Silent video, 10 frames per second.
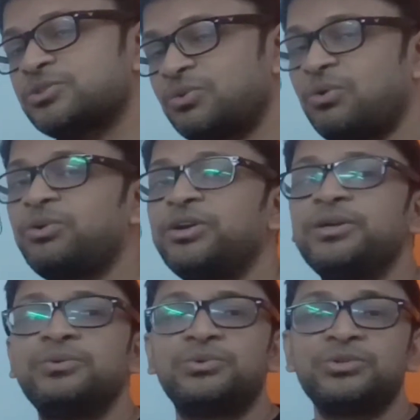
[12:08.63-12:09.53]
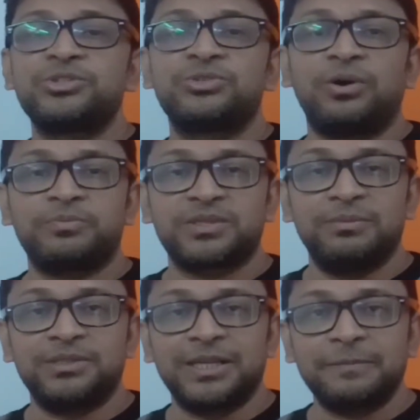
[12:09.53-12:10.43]
order you to stop
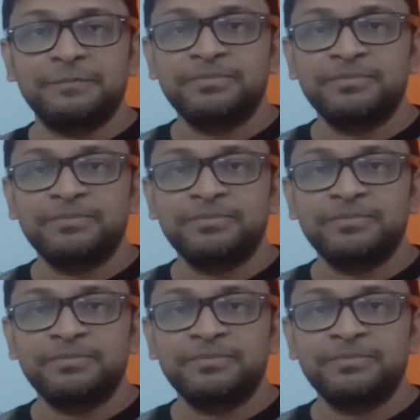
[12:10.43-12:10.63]
something.